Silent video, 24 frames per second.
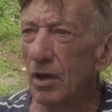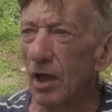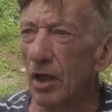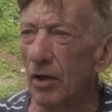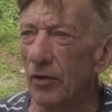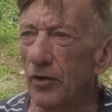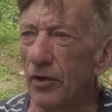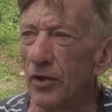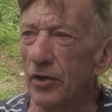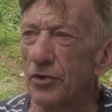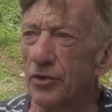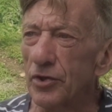
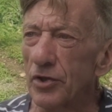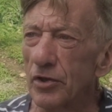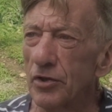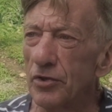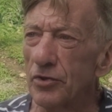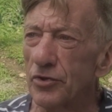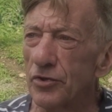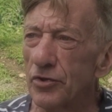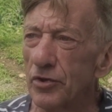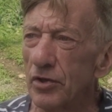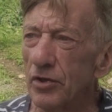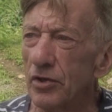And this
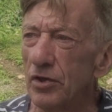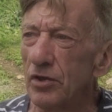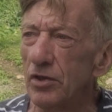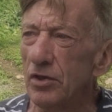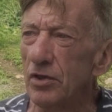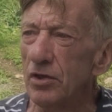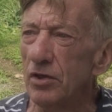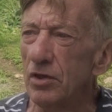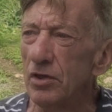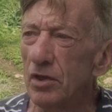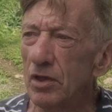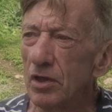is
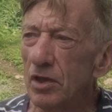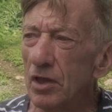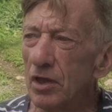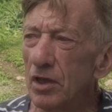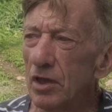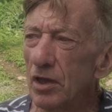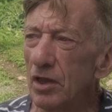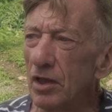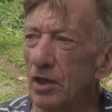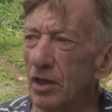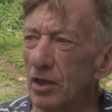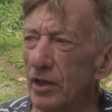the
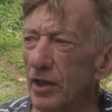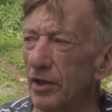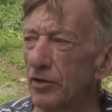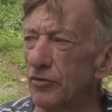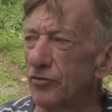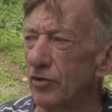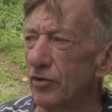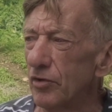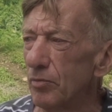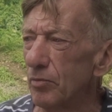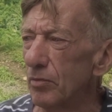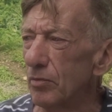
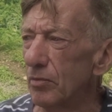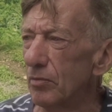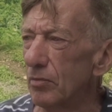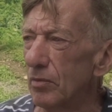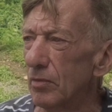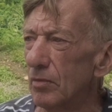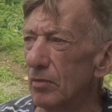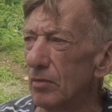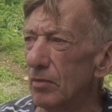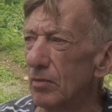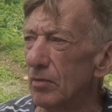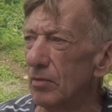electric
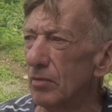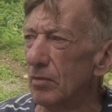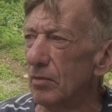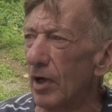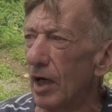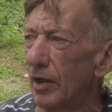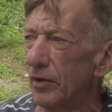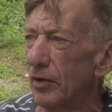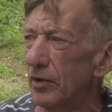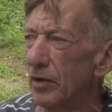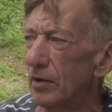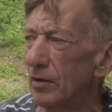
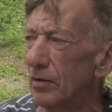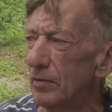man.